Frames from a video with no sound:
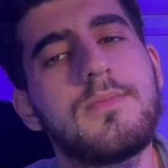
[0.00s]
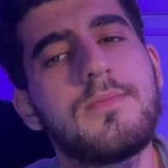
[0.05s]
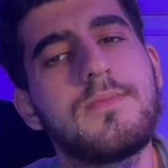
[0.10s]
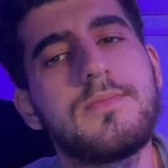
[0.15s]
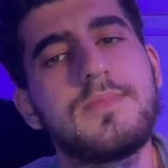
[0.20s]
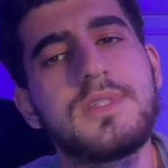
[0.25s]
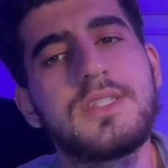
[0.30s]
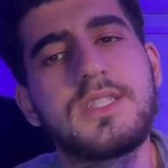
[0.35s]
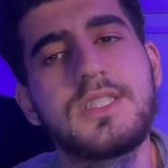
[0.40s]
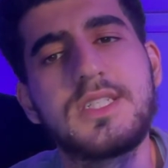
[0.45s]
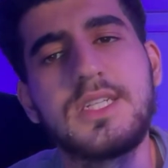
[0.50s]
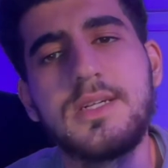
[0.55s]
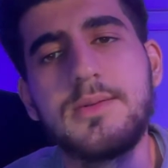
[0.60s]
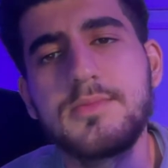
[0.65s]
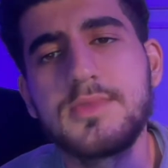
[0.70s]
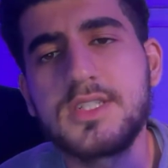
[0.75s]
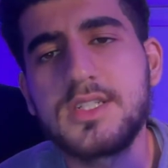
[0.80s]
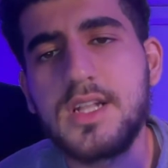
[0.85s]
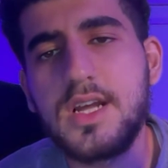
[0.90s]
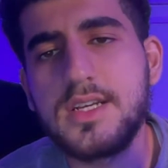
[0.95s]

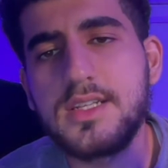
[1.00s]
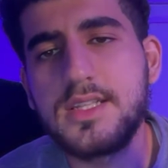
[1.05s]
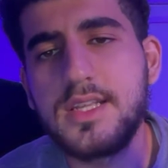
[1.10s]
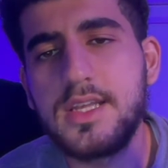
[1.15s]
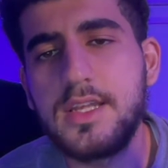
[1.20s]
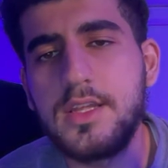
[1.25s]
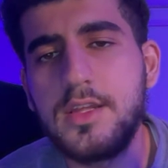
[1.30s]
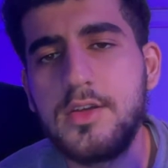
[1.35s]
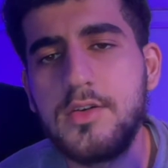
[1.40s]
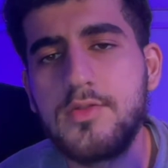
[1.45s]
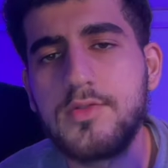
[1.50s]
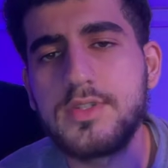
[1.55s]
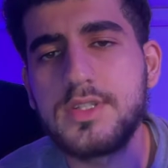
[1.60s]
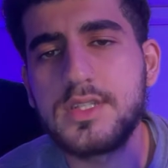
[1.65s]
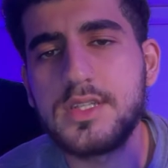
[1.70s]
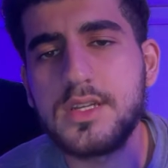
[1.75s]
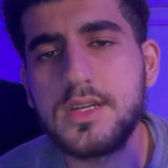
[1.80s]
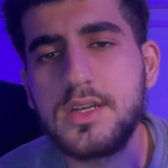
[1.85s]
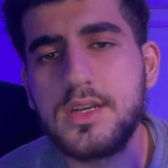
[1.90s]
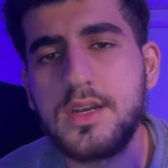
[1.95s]
Seems like they
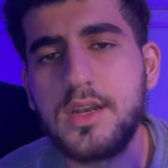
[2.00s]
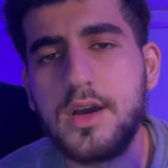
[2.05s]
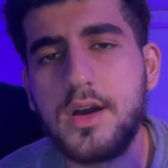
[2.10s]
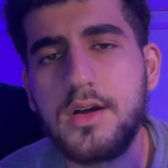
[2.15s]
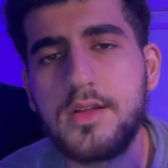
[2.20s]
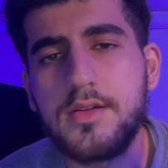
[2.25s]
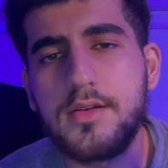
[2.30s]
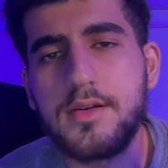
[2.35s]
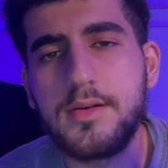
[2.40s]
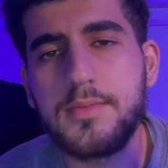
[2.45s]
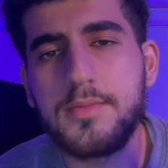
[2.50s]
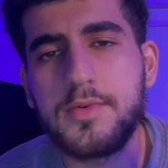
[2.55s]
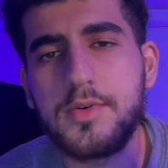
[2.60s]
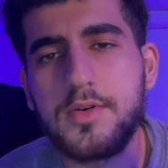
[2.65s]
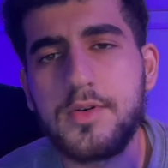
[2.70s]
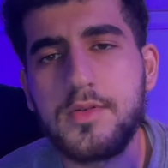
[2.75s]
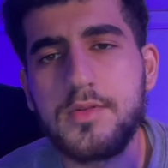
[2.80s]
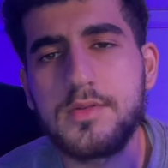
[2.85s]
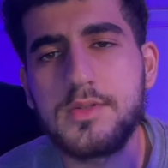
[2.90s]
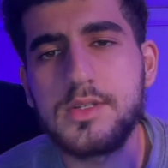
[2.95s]
used another
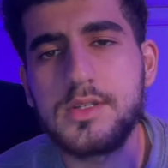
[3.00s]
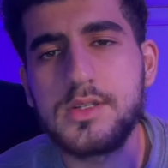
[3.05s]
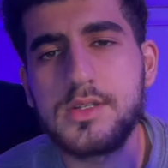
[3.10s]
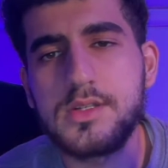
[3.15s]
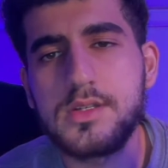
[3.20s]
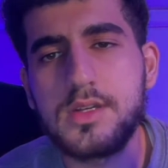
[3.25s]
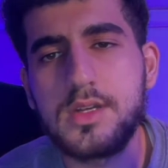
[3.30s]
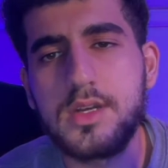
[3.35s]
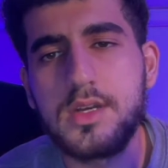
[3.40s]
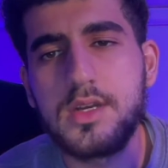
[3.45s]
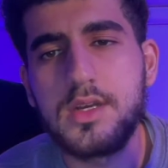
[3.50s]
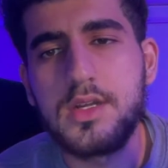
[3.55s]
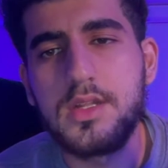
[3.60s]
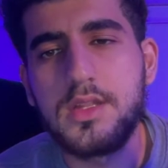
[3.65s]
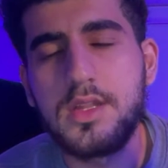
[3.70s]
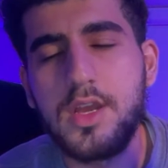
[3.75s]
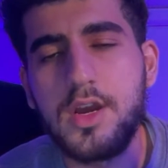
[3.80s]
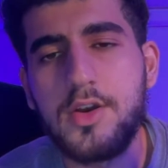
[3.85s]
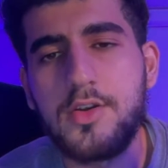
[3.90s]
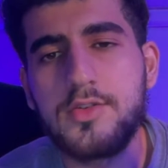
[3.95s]
approach.
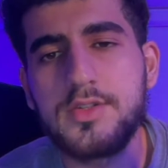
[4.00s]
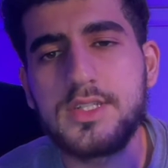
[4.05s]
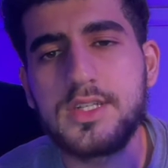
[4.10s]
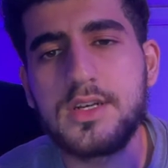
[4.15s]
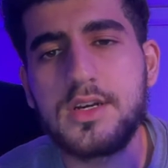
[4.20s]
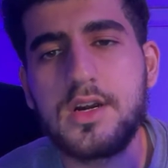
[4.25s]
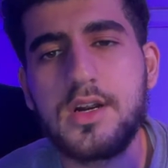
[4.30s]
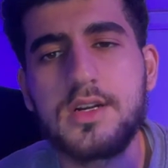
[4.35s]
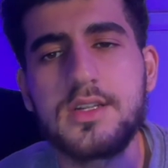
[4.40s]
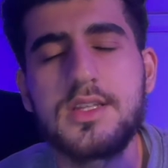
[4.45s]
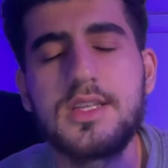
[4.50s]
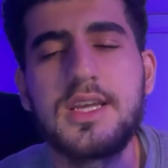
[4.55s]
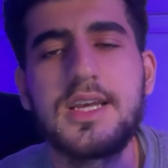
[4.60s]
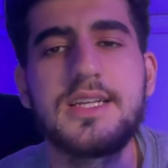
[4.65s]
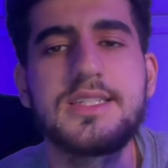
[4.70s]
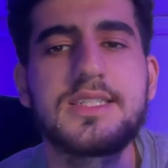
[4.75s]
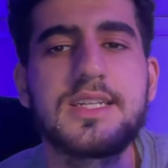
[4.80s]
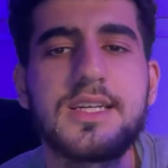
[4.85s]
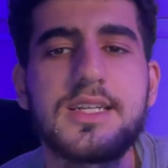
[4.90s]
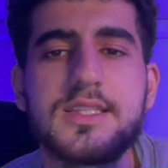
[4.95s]
They are using
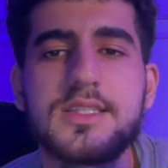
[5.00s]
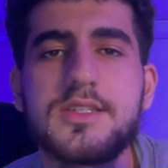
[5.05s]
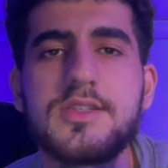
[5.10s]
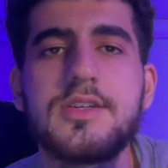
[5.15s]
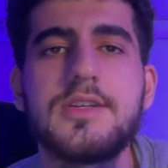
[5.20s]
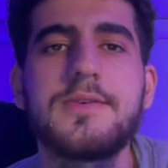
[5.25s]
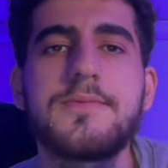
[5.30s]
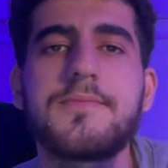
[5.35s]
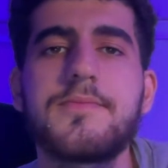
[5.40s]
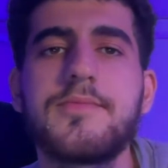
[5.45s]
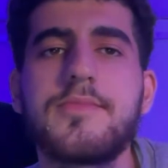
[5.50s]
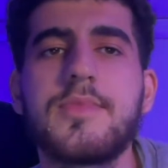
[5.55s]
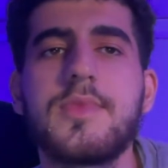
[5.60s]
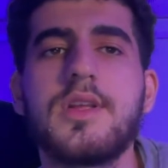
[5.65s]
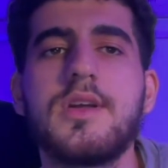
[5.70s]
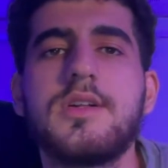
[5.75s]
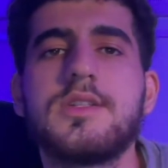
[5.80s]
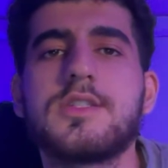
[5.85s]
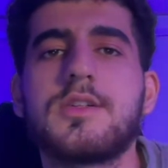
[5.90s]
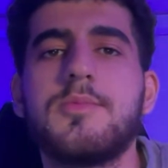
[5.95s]
Cartesian tree.
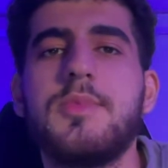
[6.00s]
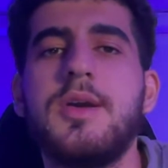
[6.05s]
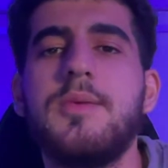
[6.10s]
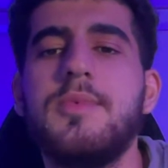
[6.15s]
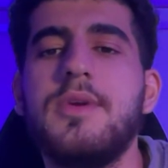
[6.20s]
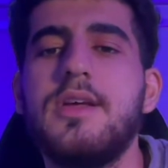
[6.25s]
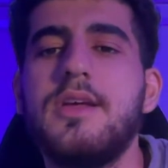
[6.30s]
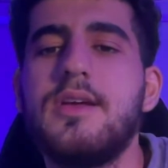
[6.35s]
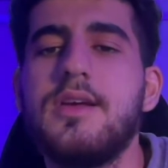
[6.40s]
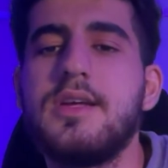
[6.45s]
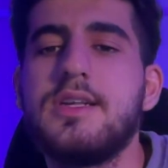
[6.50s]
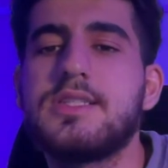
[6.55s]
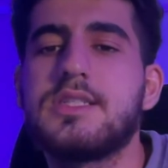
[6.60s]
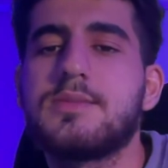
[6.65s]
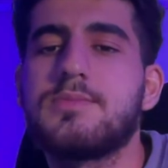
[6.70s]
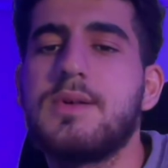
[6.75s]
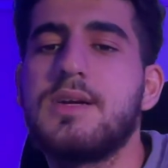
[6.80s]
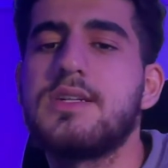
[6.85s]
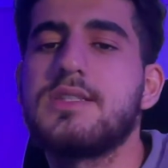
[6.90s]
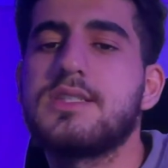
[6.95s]
So maybe it's
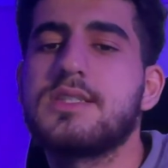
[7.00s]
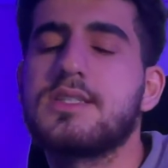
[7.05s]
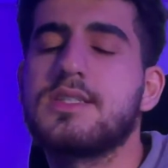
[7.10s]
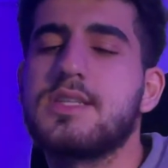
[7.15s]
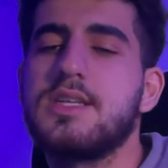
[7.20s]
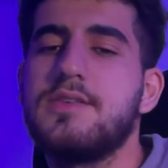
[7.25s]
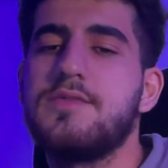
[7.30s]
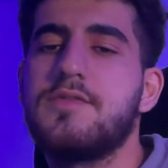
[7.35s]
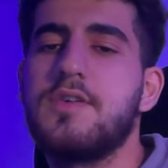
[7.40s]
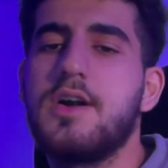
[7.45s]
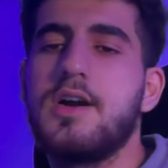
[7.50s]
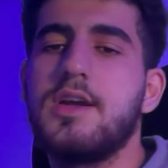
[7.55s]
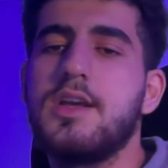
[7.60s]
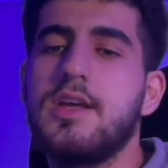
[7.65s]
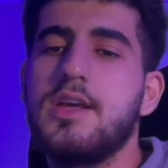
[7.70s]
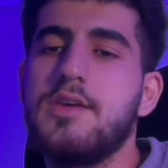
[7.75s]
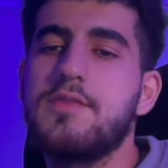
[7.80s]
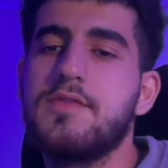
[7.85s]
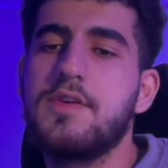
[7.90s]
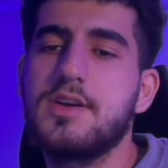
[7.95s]
best if
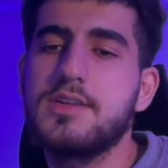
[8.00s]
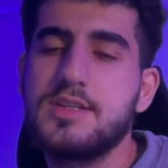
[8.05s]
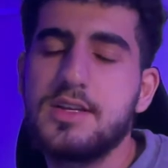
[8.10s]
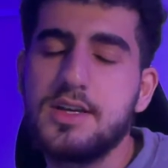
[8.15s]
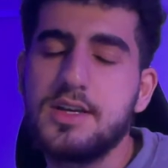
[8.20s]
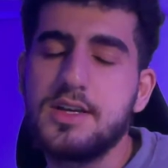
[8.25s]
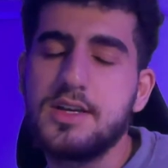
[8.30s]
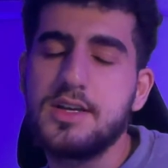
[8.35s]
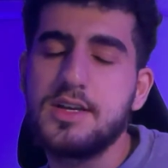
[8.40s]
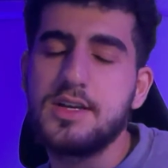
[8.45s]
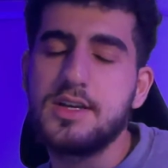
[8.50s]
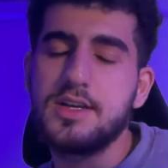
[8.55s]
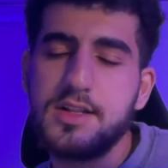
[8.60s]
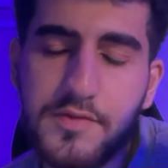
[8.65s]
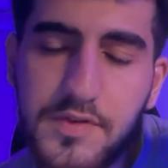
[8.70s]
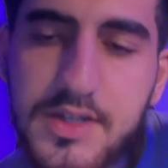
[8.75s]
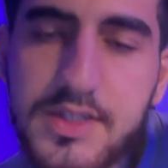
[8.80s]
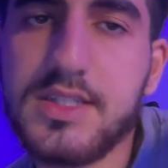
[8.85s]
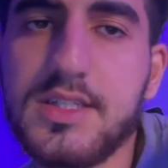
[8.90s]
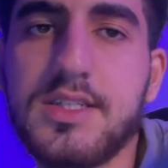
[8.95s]
I tell you
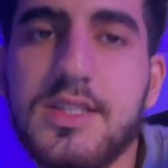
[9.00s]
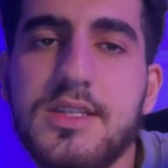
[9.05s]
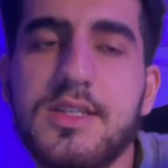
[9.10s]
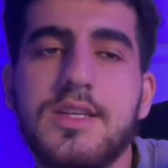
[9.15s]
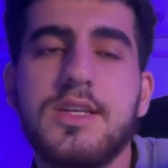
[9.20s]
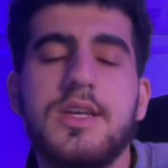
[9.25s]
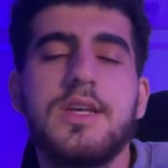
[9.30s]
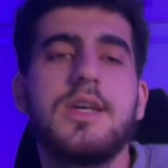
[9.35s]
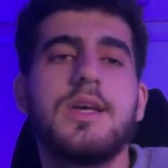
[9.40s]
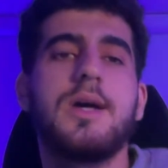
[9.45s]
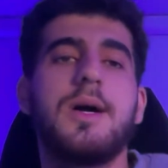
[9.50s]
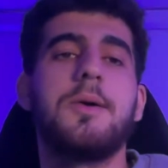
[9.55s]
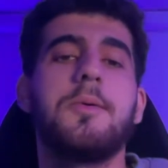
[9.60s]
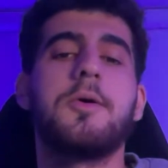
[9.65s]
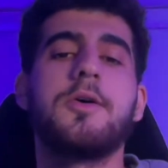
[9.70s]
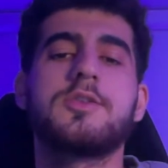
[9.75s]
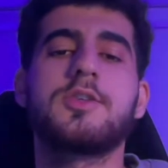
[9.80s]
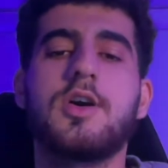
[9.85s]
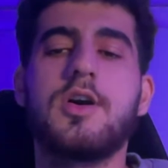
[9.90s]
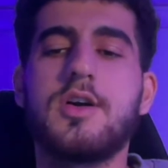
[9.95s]
first
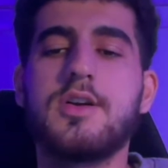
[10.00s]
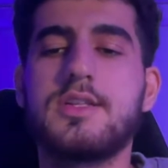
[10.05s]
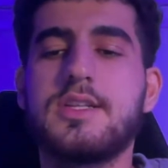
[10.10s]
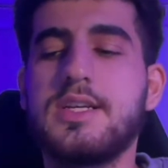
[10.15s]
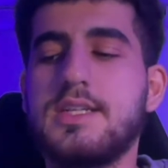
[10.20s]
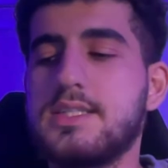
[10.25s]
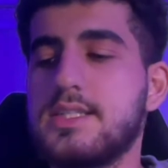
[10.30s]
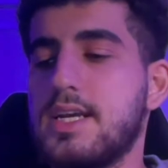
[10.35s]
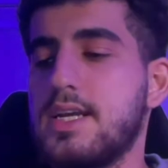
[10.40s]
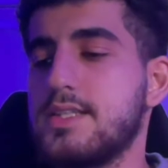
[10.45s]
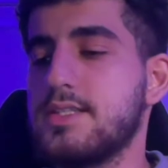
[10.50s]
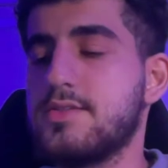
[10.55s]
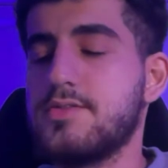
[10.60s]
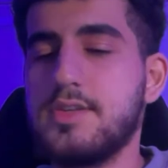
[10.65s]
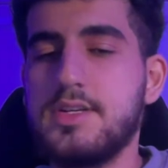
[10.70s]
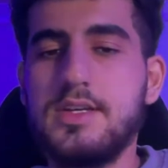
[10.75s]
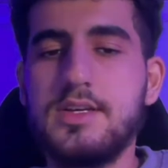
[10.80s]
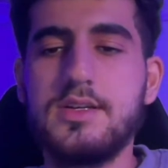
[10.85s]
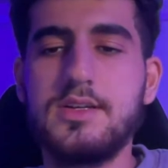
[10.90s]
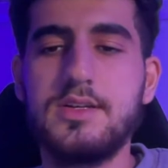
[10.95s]
about Cartesian
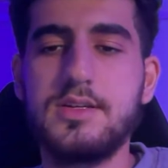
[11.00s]
tree.